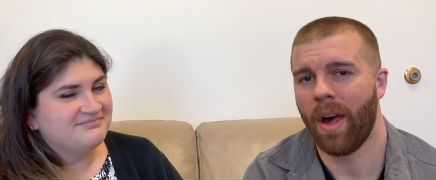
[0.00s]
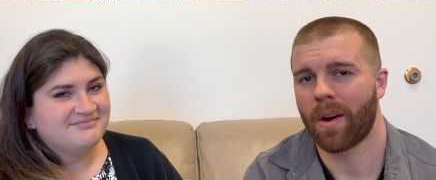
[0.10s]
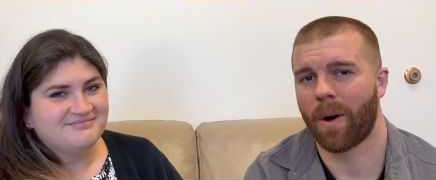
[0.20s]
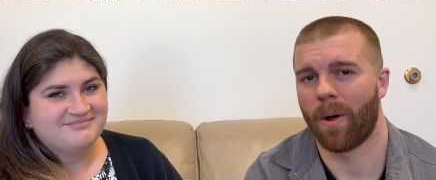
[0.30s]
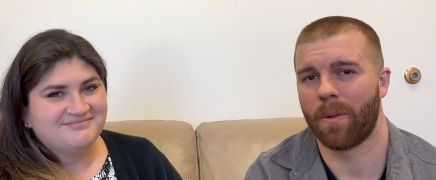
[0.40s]

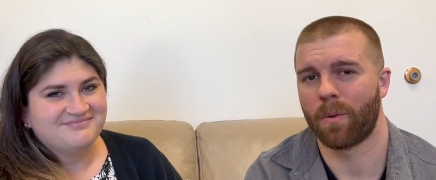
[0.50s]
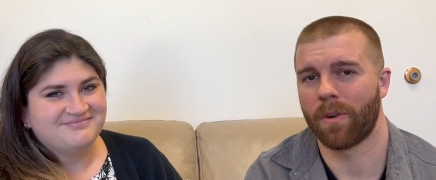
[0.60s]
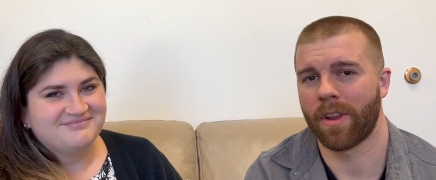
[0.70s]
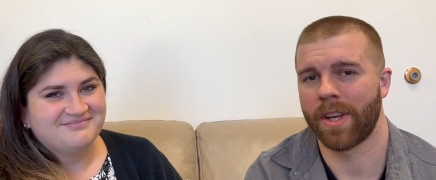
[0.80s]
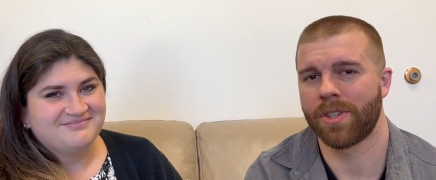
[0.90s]
Speaker 1: called
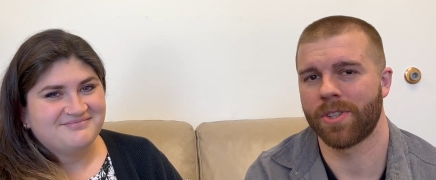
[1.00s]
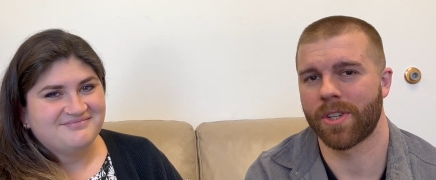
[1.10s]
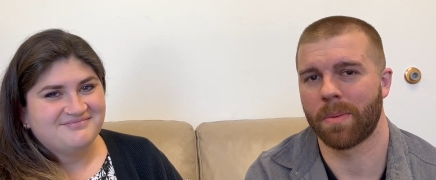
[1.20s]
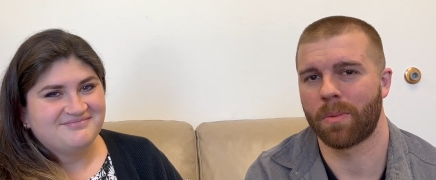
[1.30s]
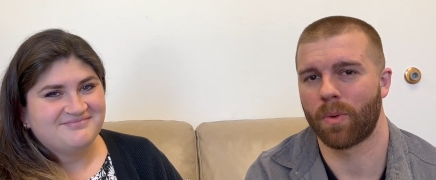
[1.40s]

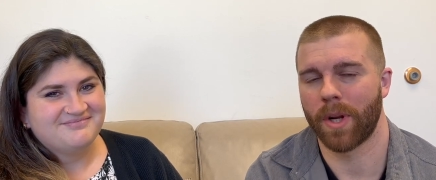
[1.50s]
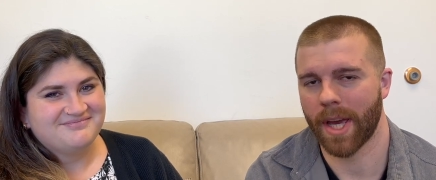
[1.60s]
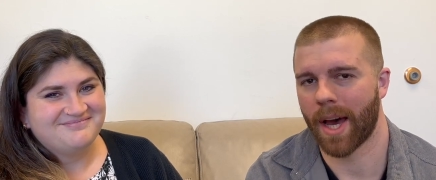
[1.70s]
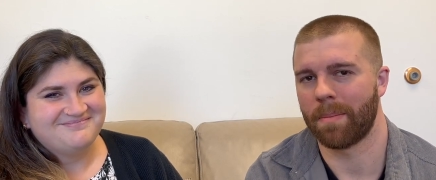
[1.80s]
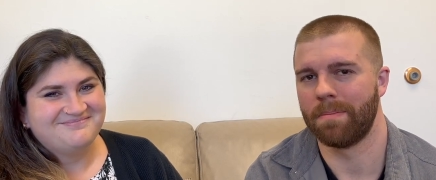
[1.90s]
Relationship
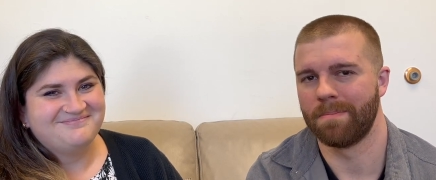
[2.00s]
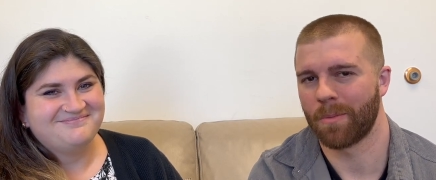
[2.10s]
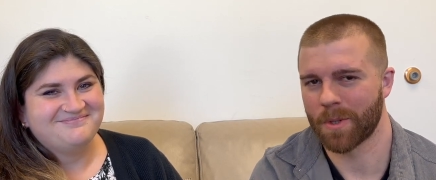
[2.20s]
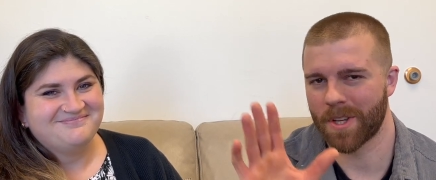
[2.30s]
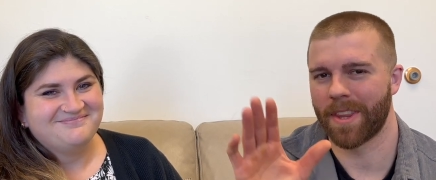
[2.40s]
Rehab.
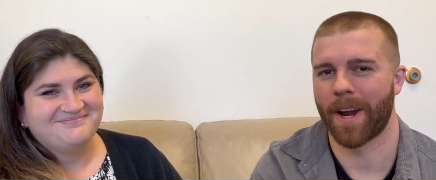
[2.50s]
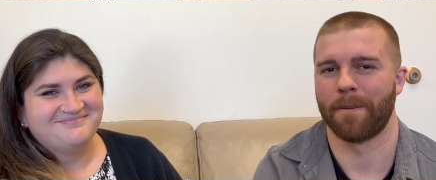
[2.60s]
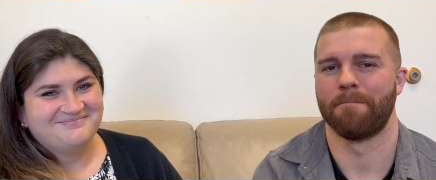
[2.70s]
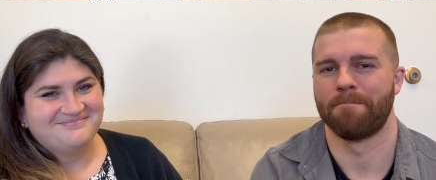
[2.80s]
We'll see you there.